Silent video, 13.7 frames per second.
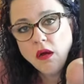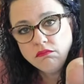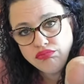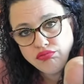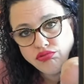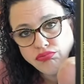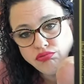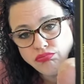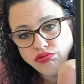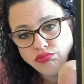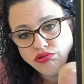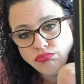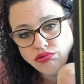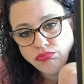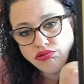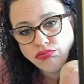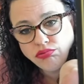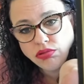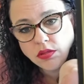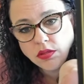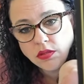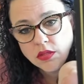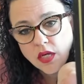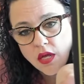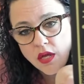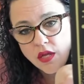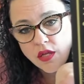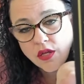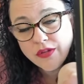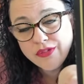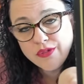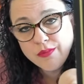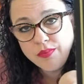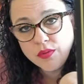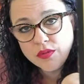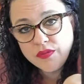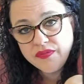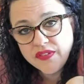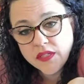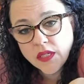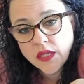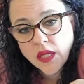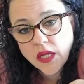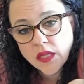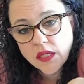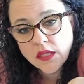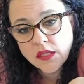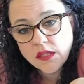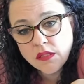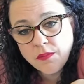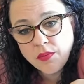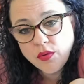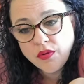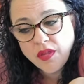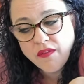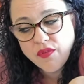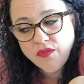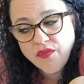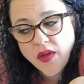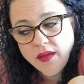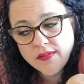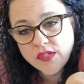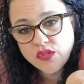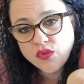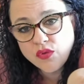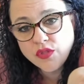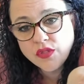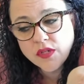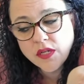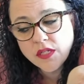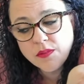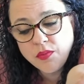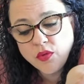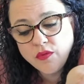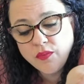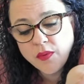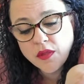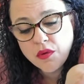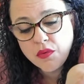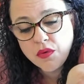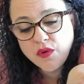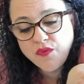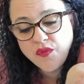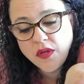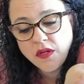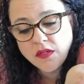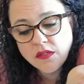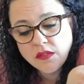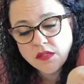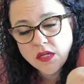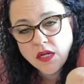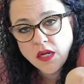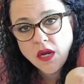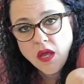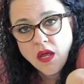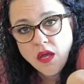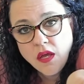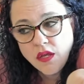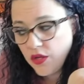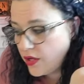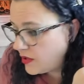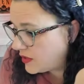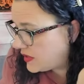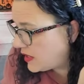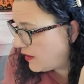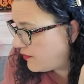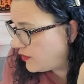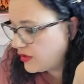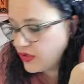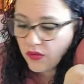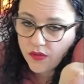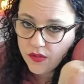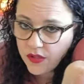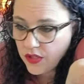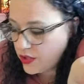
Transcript: You guys are both feeling like this. You both have the Five of Swords. You guys both went through defeat, deceit. You had the Seven of Swords